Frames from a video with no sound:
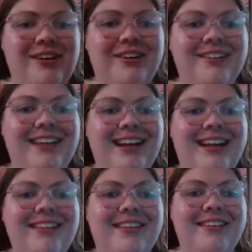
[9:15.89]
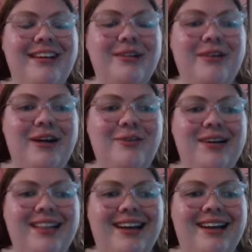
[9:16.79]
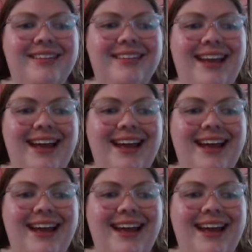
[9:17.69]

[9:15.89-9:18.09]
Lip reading: Charles Dickens is on the run with us.